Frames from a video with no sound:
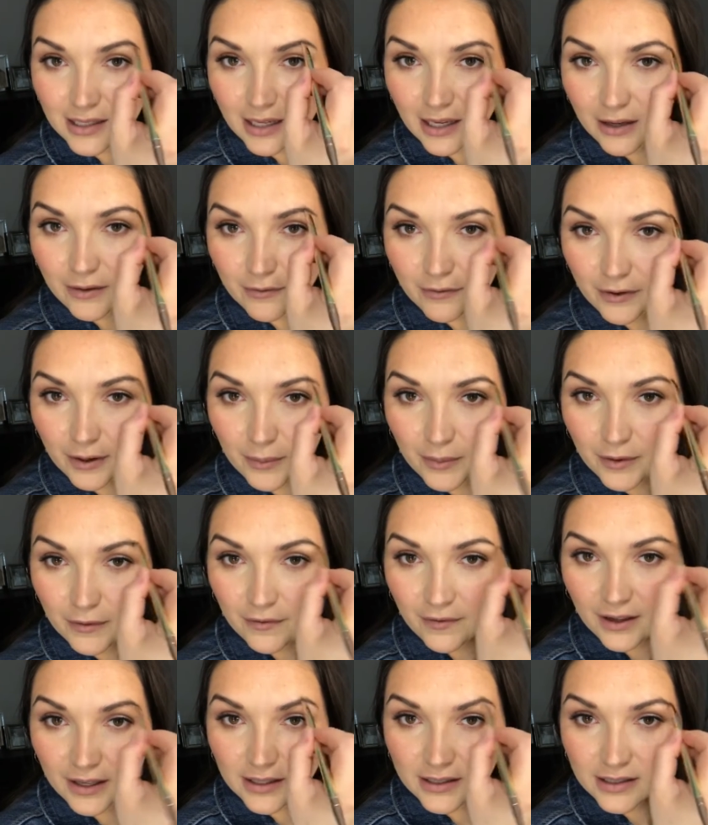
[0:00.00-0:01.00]
and frame your
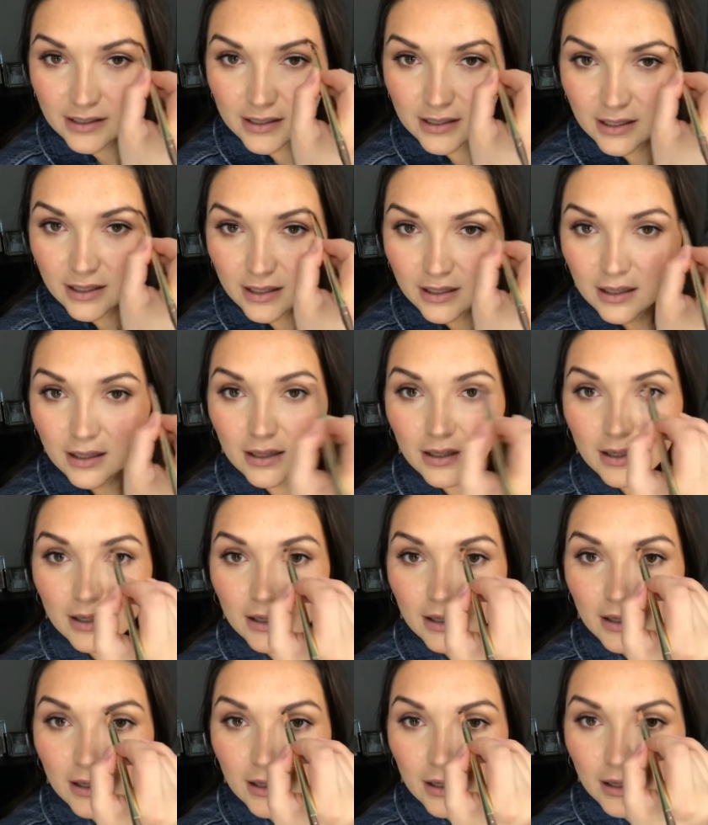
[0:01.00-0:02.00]
face
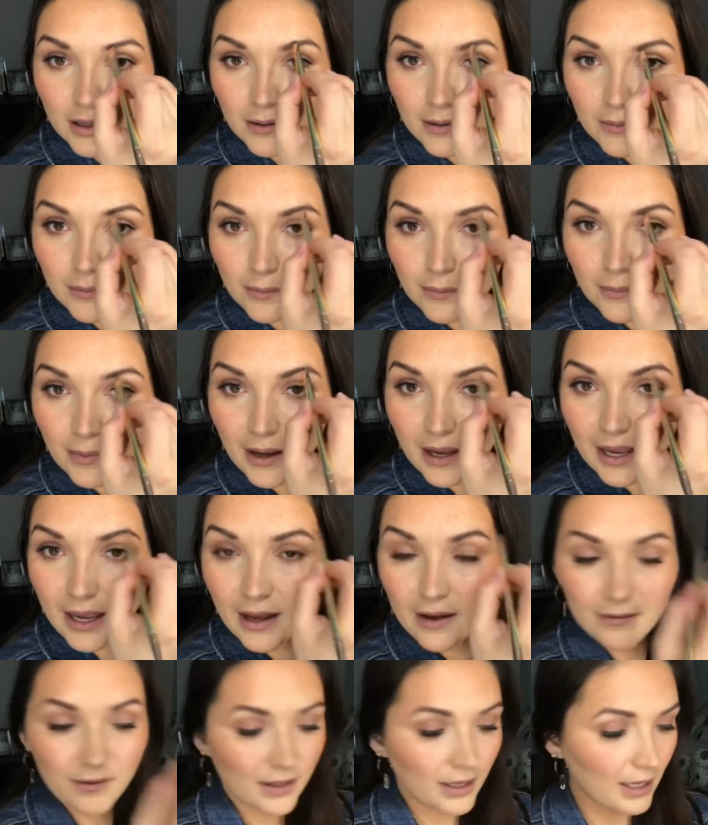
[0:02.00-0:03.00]
by
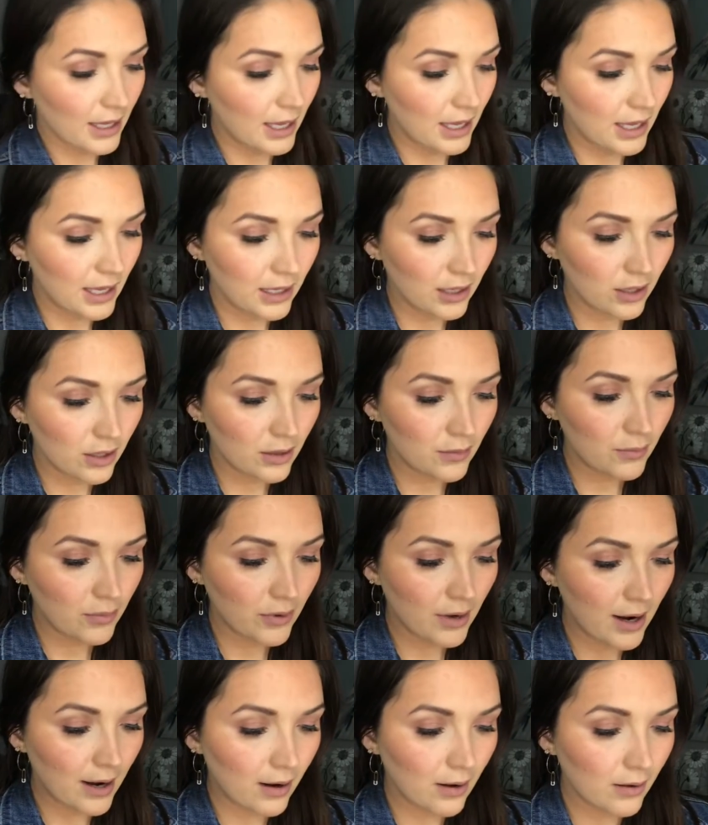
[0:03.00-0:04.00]
having a good
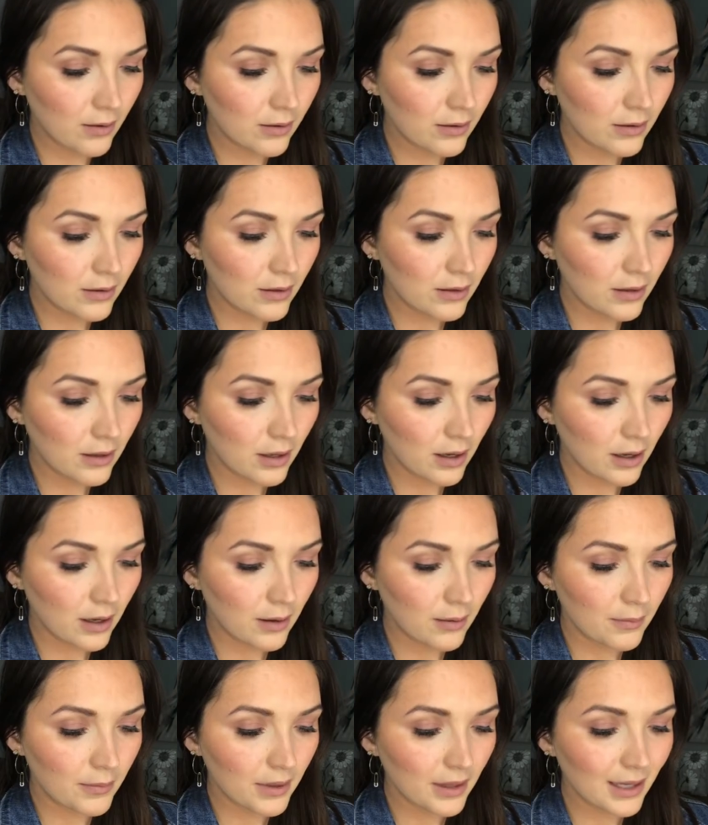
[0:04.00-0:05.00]
brow.
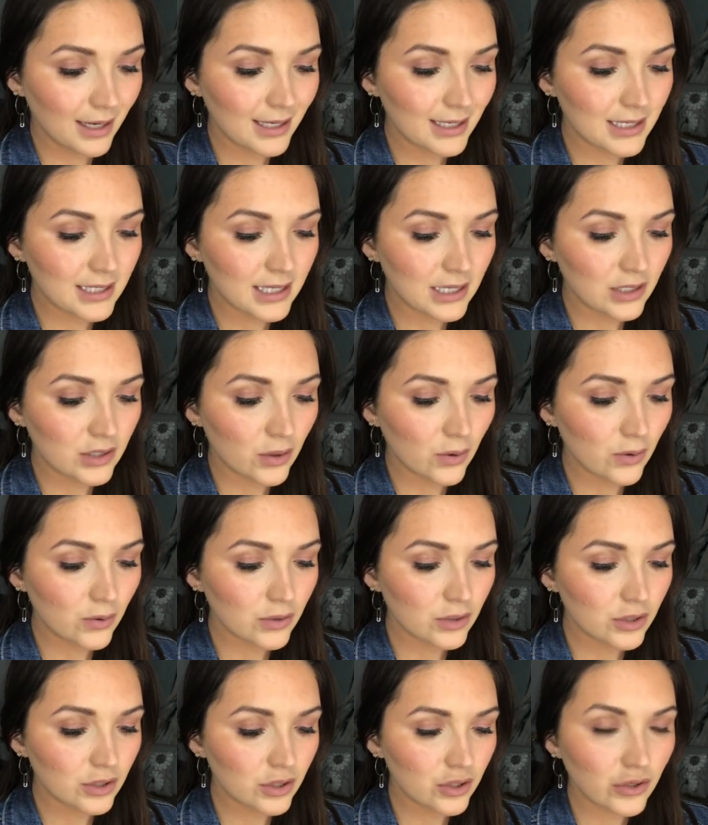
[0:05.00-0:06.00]
But like I said, don't
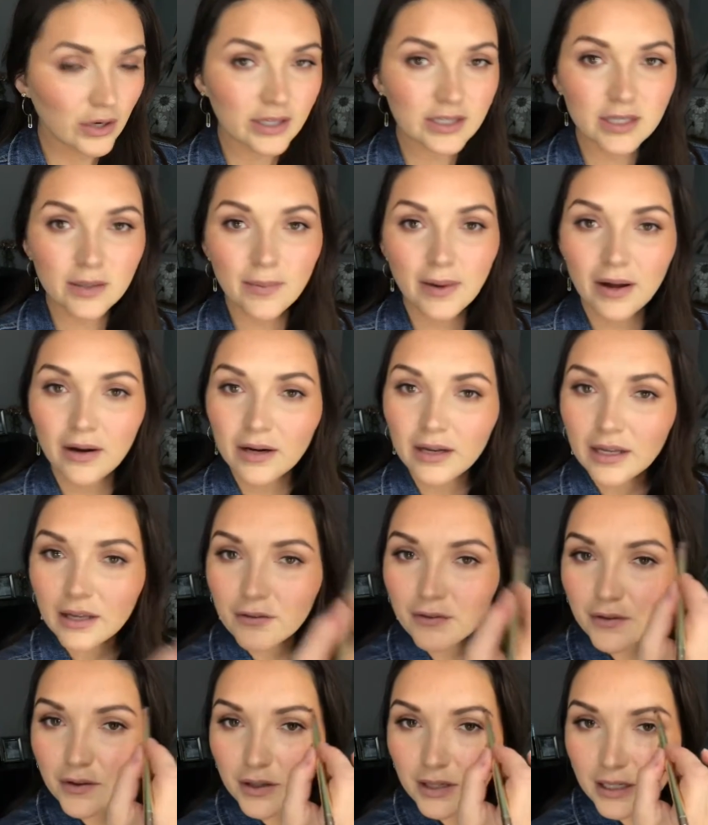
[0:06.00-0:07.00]
stress about it. If
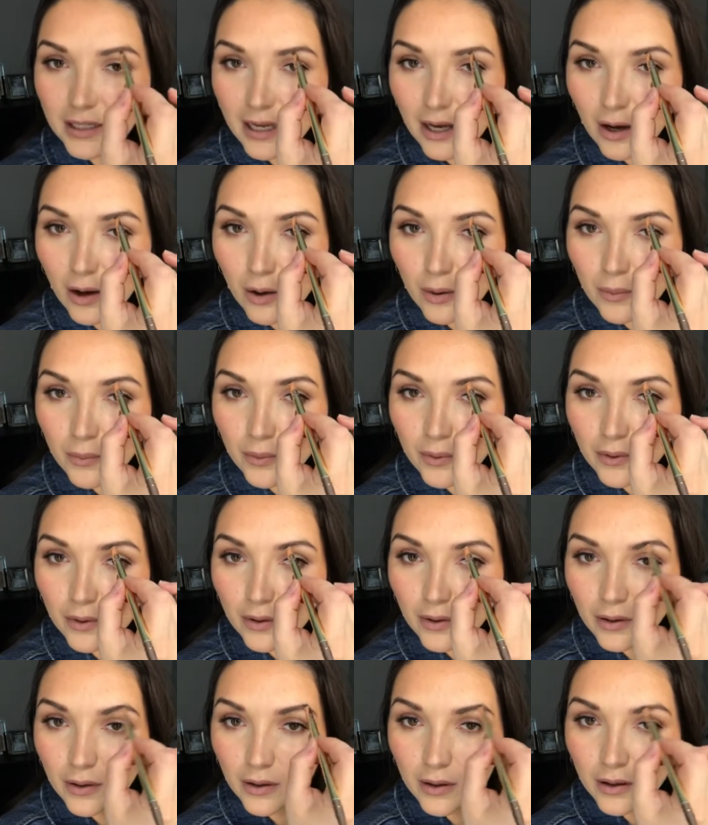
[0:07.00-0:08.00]
you need help
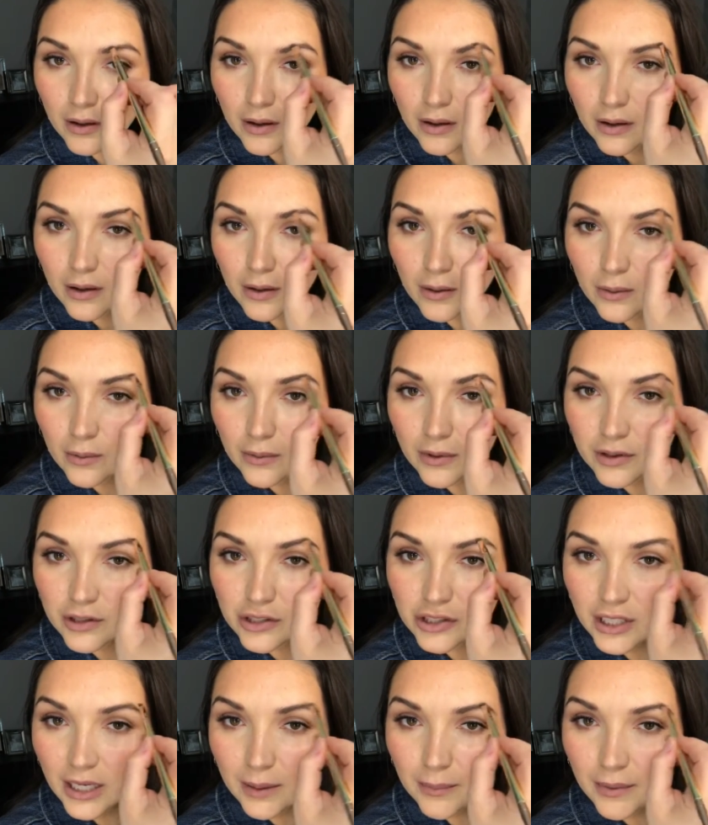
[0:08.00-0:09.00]
with
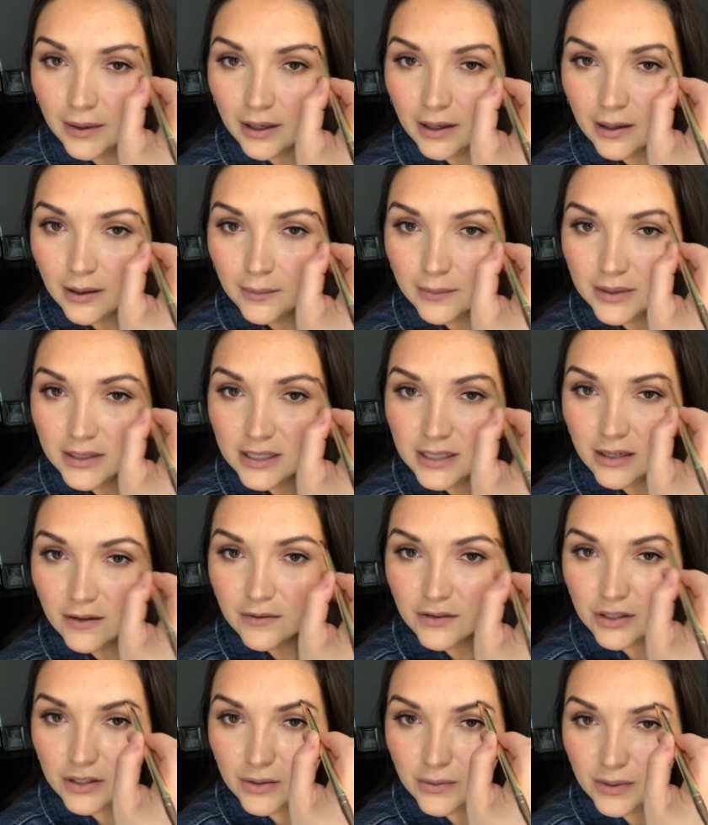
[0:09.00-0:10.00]
shaping them and stuff,
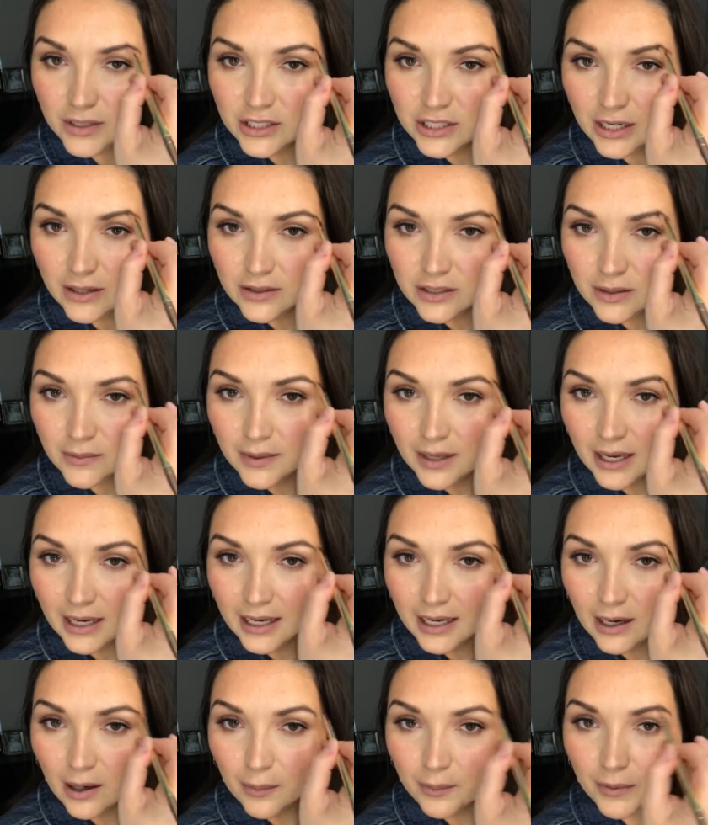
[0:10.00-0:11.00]
just reach out to me. I can
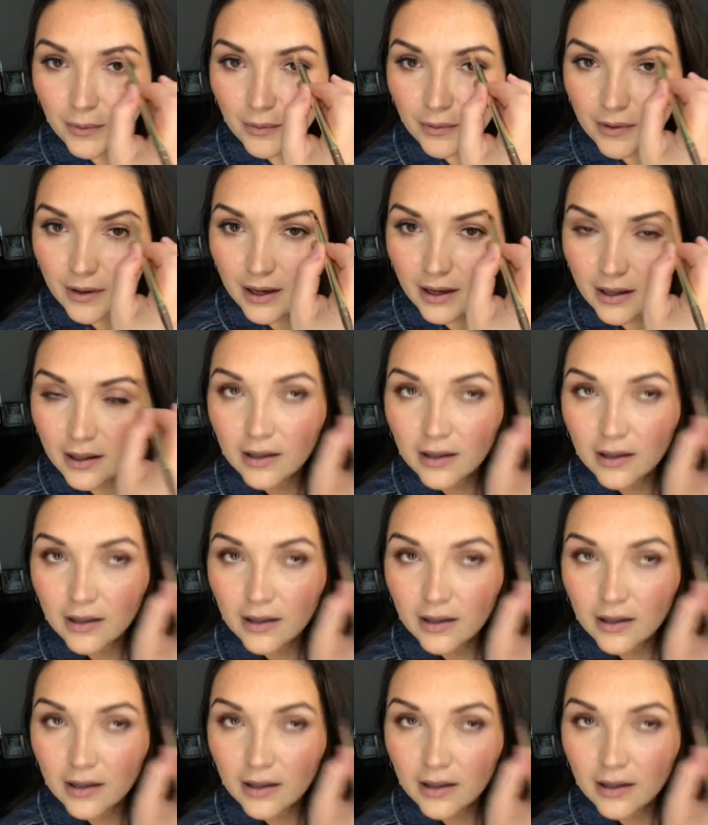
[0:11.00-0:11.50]
help you with that.